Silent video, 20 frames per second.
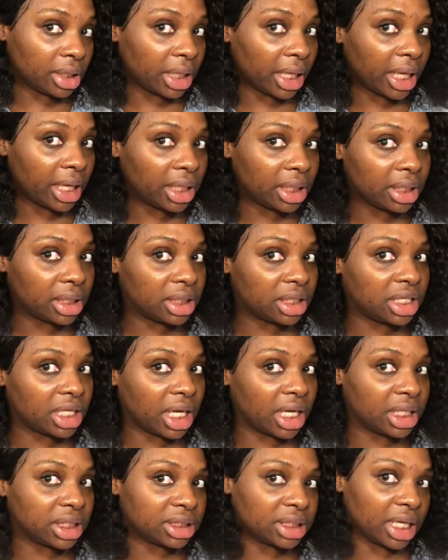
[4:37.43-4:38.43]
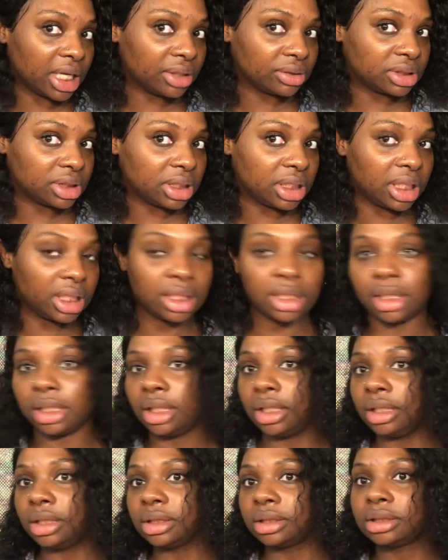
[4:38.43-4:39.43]
Like, that is how thick it
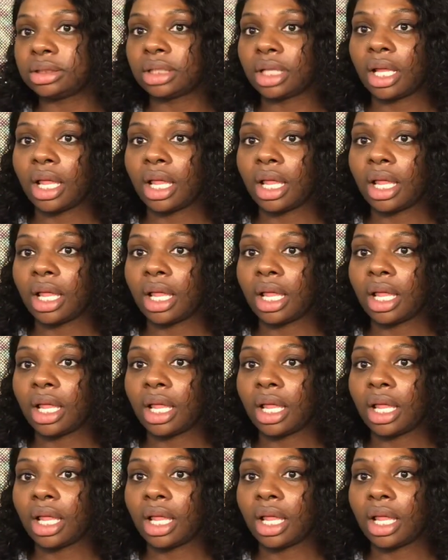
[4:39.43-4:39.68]
is.